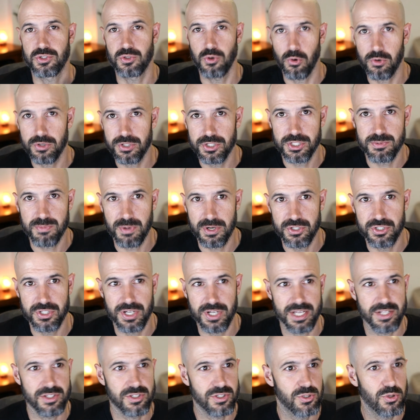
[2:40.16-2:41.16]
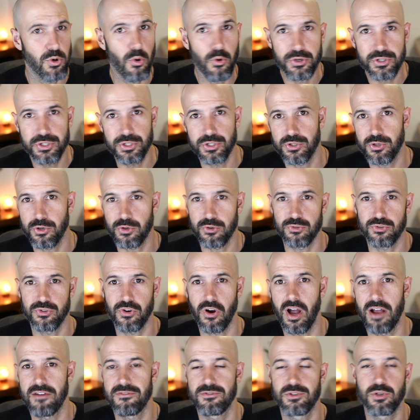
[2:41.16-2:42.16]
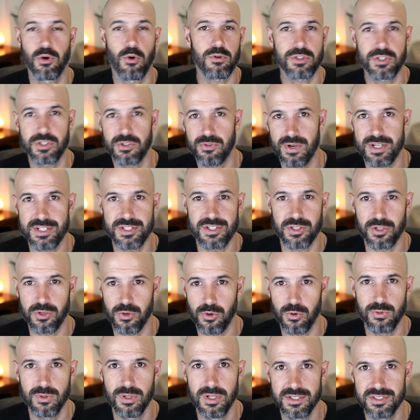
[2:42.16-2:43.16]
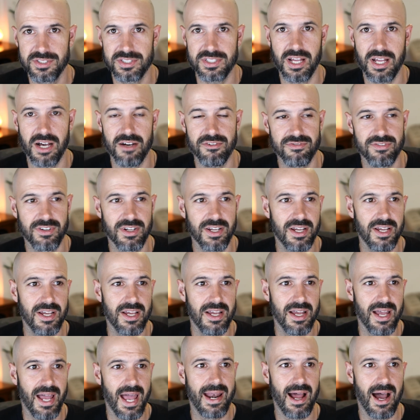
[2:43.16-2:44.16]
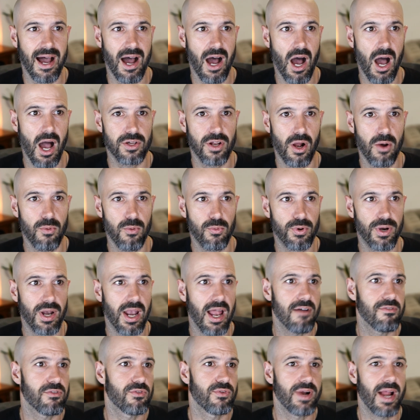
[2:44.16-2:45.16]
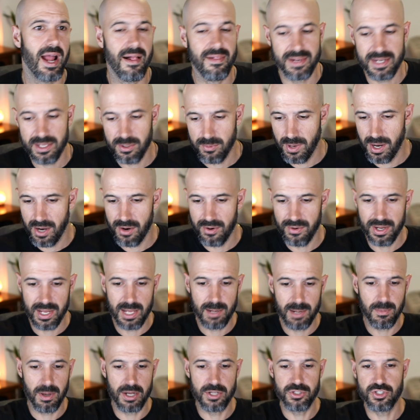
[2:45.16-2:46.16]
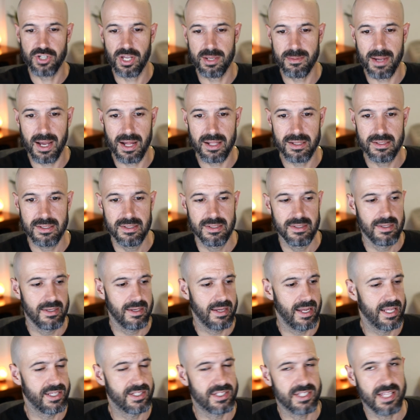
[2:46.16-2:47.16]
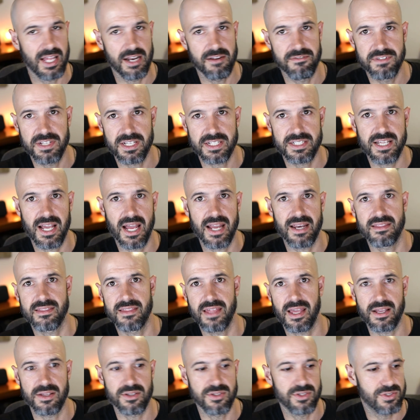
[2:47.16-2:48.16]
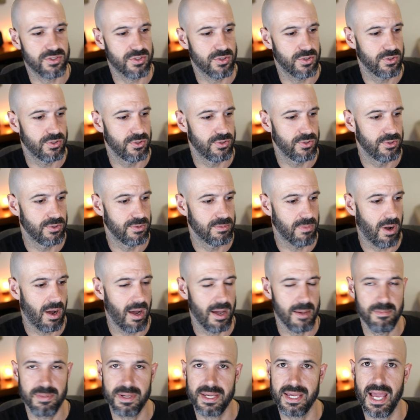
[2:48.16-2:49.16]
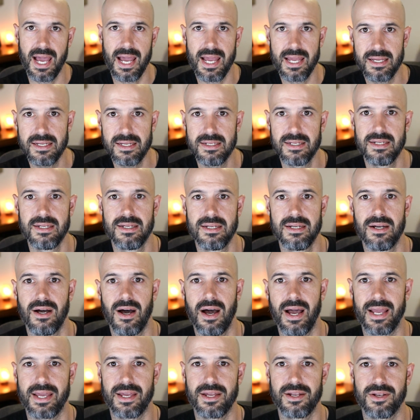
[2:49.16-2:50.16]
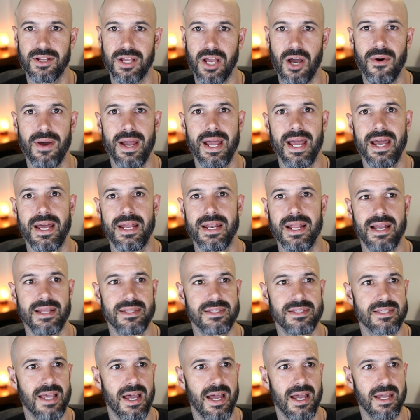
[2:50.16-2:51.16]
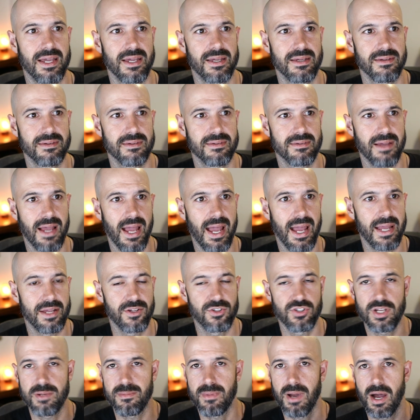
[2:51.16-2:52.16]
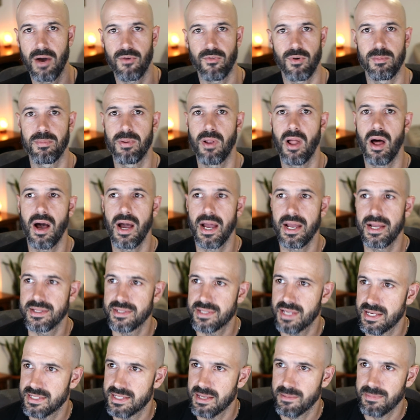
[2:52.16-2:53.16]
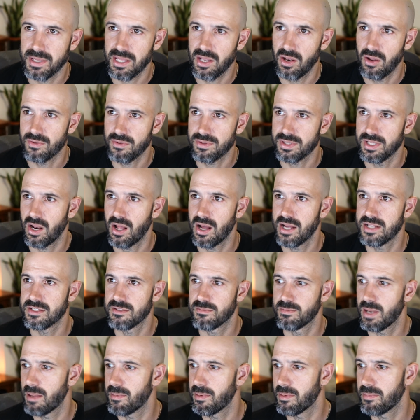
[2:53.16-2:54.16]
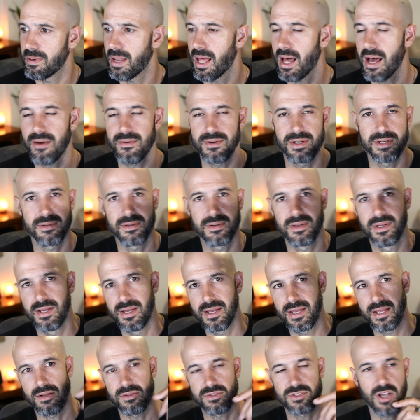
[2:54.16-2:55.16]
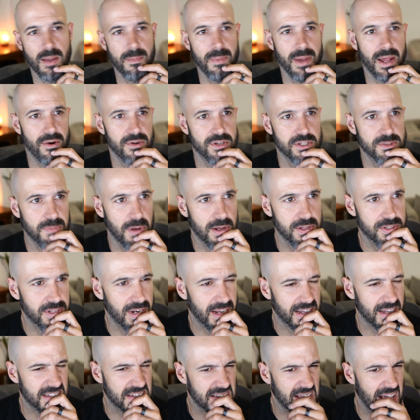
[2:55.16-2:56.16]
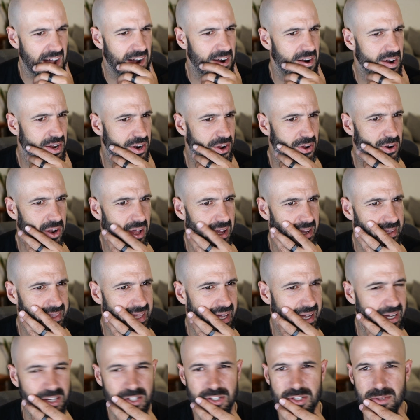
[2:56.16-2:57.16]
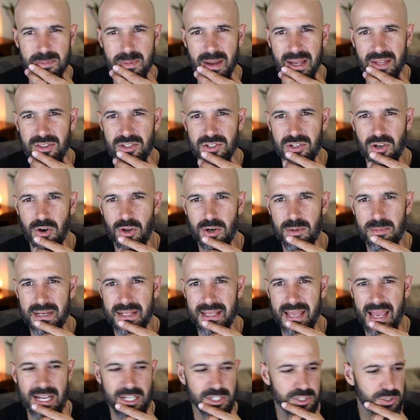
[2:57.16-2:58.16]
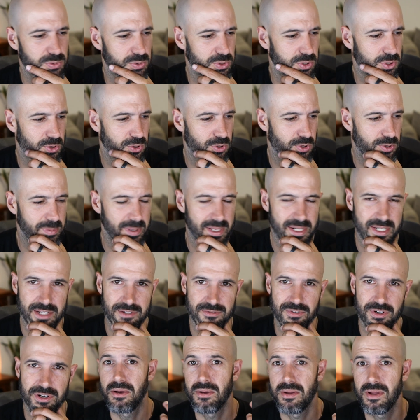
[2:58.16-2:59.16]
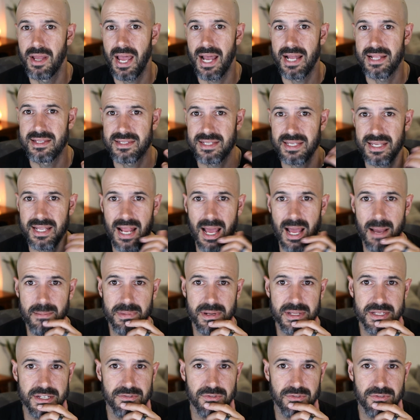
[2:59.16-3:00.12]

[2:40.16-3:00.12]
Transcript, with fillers: to your spreadsheets, talk to your Google Drive, talk to the rest of the Google stuff. And I would love a reality where in my Gmail, instead of dictating things to my PA, I can go ahead and say, hey, Gmail, reply, and say something along the lines of blah, blah, blah, and it'll type out a response, and I can say, oh, I don't like that. Can you make the tone a bit casual or a bit different, and see it happen a different